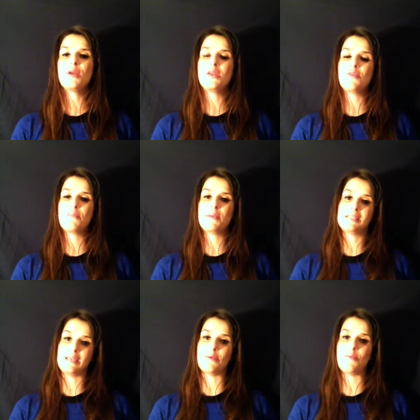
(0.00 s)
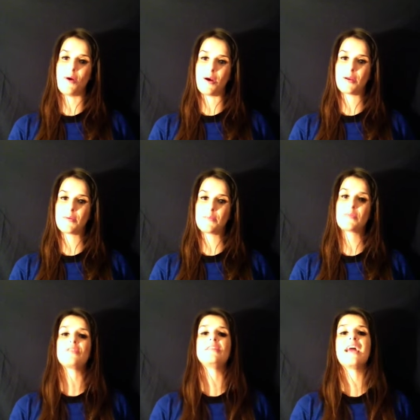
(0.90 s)
when you're busy at work,
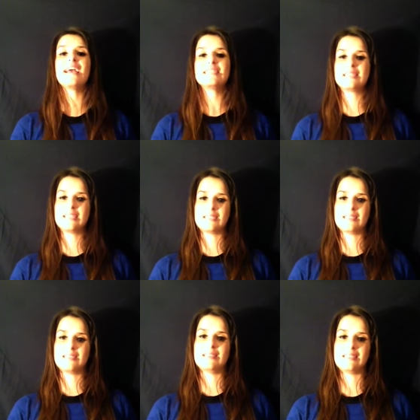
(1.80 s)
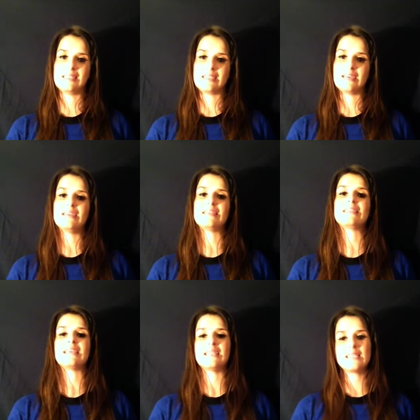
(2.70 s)
the next thing to consider is
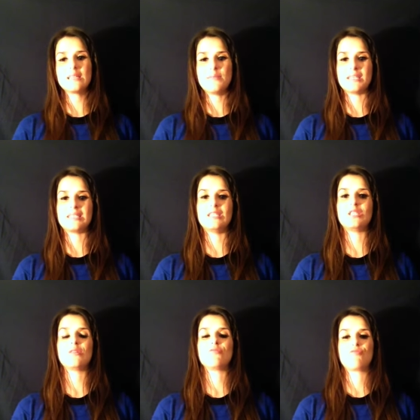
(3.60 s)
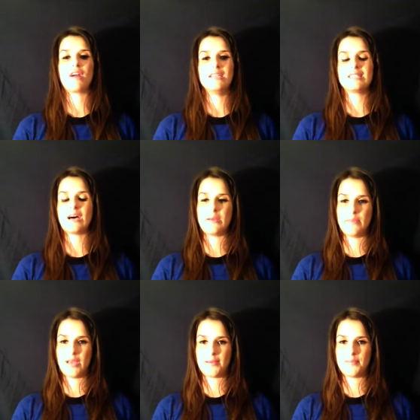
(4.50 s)
sending the message at the right
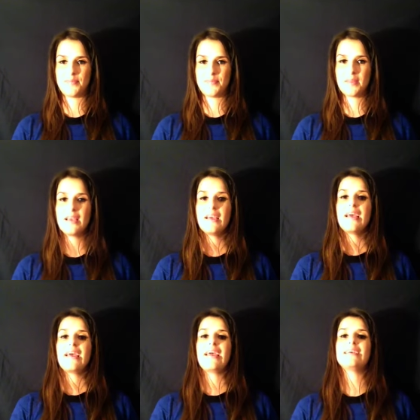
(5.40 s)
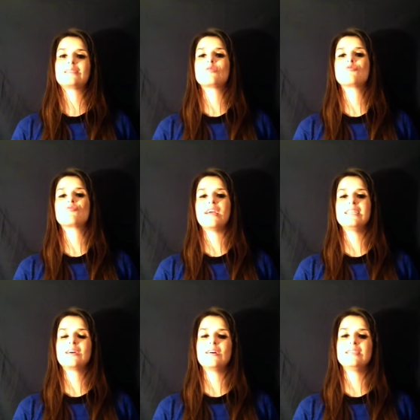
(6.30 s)
timing. It's a
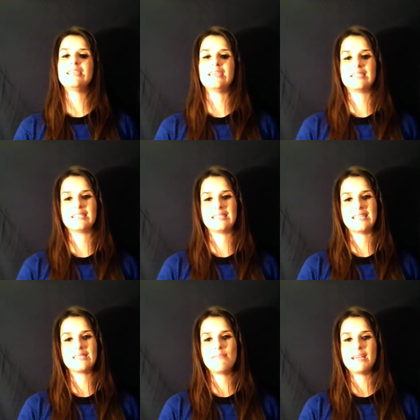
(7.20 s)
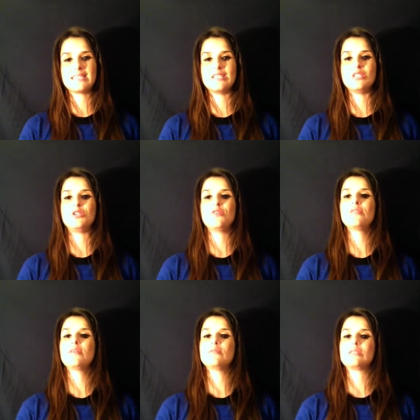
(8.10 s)
great idea to send a message
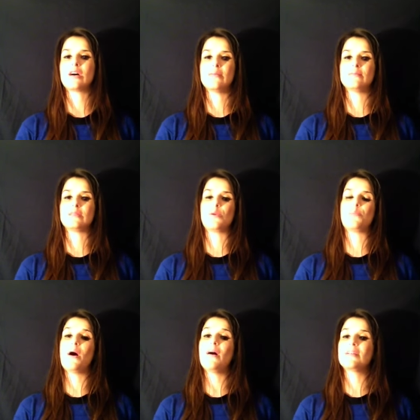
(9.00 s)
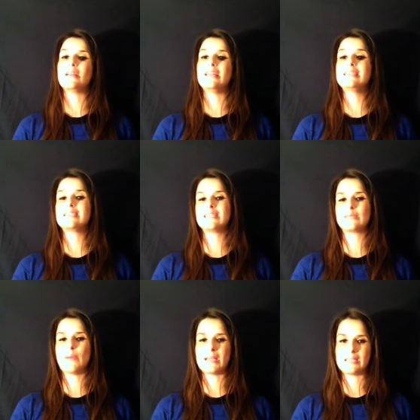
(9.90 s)
during those times that your partner least
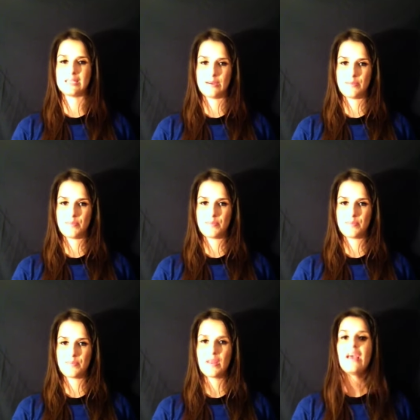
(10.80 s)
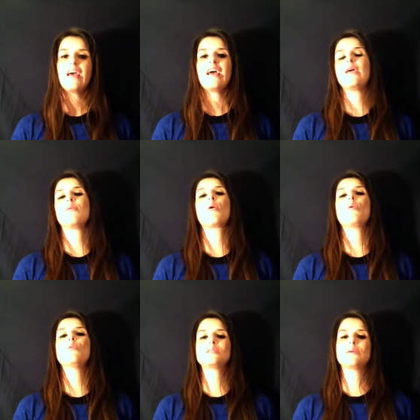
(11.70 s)
expects it. It will
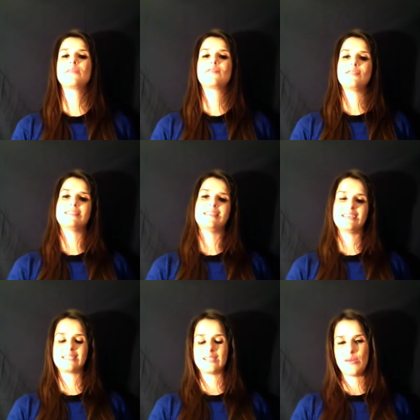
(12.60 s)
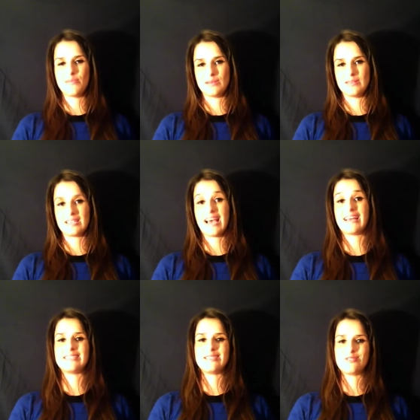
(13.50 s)
also increase the excitement
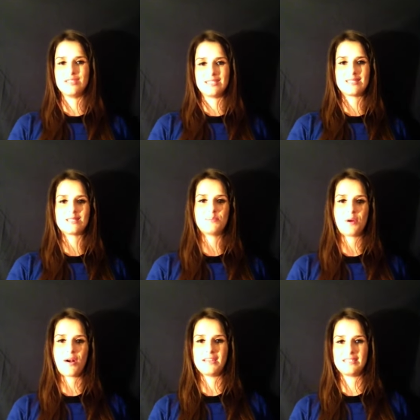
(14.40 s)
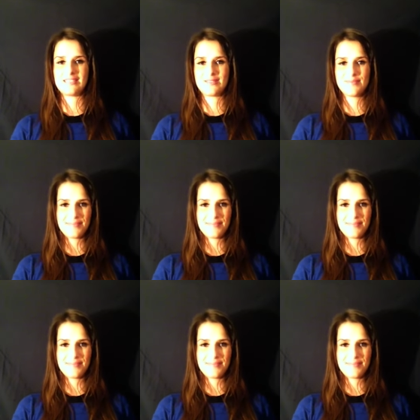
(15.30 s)
and increase the surprise.